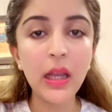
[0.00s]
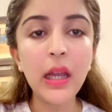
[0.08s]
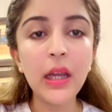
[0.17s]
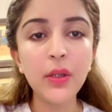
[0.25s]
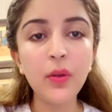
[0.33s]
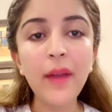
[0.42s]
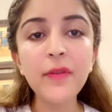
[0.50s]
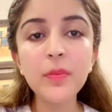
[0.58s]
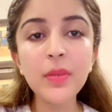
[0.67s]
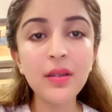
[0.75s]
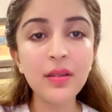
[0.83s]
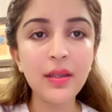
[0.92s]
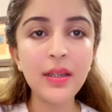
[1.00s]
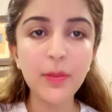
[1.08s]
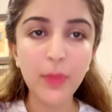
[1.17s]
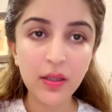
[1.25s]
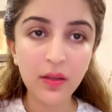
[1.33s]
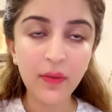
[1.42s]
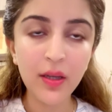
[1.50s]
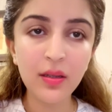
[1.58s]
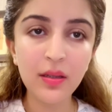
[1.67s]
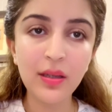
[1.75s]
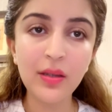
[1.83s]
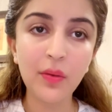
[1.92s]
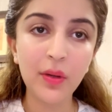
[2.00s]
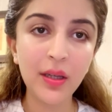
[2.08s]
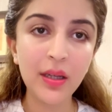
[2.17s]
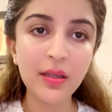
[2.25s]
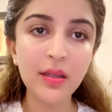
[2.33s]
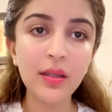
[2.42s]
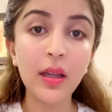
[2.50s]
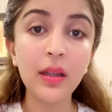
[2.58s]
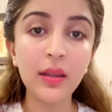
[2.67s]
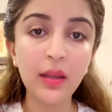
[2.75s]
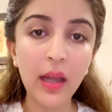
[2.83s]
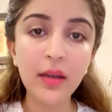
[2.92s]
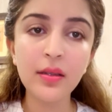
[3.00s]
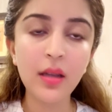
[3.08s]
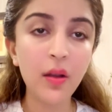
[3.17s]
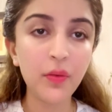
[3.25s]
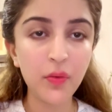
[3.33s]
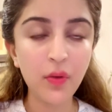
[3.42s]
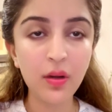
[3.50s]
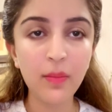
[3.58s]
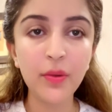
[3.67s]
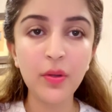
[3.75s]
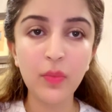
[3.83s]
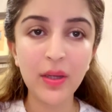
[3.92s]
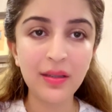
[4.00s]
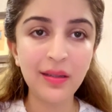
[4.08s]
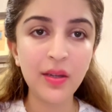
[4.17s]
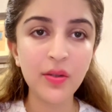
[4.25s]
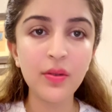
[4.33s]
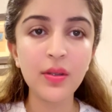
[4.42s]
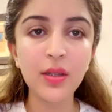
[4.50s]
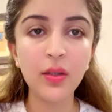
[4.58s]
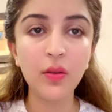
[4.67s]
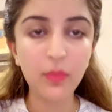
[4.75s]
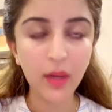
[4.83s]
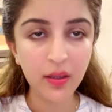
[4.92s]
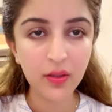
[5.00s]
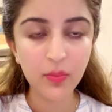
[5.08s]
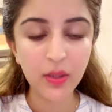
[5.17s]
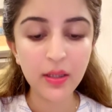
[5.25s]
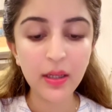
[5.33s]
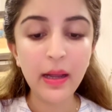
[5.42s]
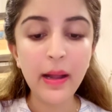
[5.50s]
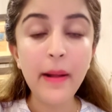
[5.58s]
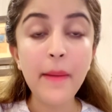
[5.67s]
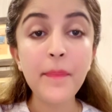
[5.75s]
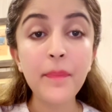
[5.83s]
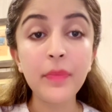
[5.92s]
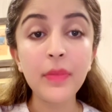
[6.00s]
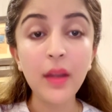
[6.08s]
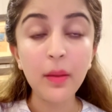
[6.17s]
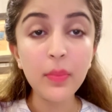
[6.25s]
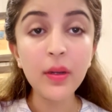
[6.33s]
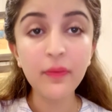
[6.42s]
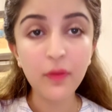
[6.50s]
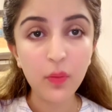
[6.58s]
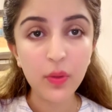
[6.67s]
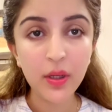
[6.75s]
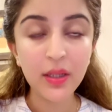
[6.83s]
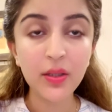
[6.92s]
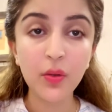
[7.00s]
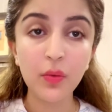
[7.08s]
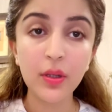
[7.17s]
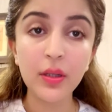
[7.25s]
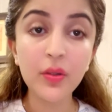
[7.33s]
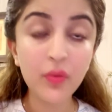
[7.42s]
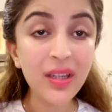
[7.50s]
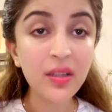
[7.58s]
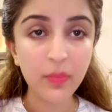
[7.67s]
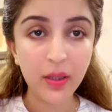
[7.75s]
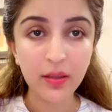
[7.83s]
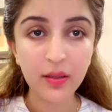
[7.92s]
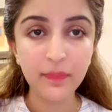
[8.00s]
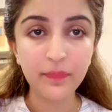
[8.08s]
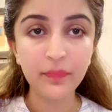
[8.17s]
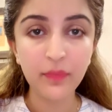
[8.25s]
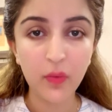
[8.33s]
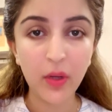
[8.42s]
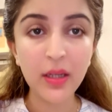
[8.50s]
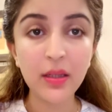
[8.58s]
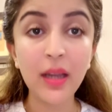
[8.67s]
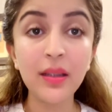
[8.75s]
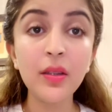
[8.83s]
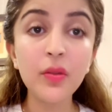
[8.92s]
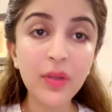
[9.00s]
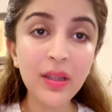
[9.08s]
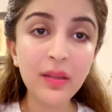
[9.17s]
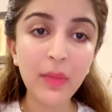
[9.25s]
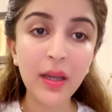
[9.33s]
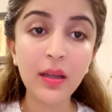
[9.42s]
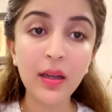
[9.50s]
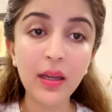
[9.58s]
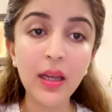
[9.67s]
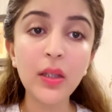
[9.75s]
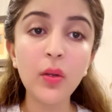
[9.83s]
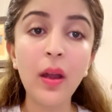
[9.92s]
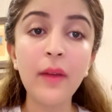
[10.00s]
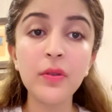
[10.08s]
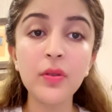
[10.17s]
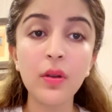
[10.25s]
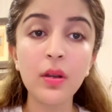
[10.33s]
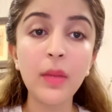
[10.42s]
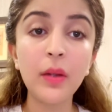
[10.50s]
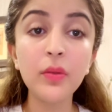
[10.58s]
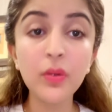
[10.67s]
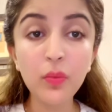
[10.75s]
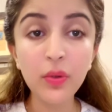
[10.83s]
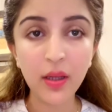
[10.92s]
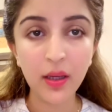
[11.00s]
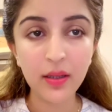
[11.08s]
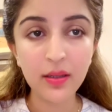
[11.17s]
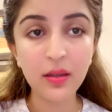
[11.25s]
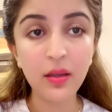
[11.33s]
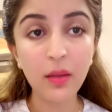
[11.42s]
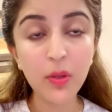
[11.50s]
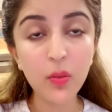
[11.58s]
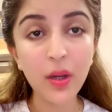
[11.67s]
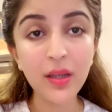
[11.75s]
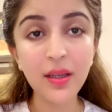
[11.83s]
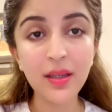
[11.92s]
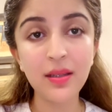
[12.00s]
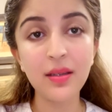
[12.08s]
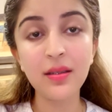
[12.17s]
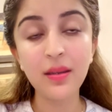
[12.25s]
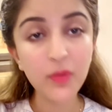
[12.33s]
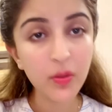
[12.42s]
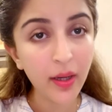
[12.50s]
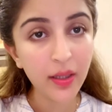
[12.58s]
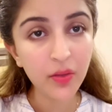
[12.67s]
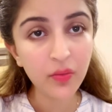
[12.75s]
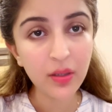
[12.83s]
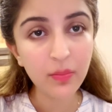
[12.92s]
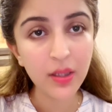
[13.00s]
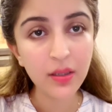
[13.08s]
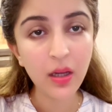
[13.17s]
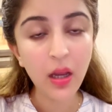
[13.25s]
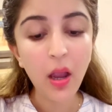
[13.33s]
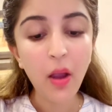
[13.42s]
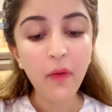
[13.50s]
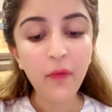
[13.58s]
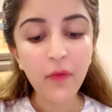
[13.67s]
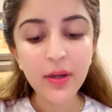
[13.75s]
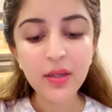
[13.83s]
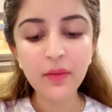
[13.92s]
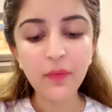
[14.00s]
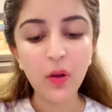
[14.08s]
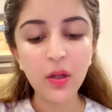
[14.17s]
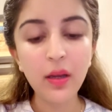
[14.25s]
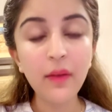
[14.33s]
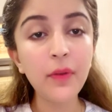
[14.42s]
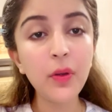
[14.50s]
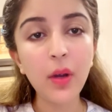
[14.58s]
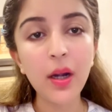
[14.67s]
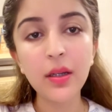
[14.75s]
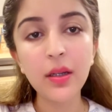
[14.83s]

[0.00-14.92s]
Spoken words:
You have to be disease specific, disease oriented, and that is how you talk about investigations in your management. Number 4 is your treatment. Right? And in treatment, again, you have to talk about 2 things. Number 1 is the symptomatic treatment. First of all, if you are,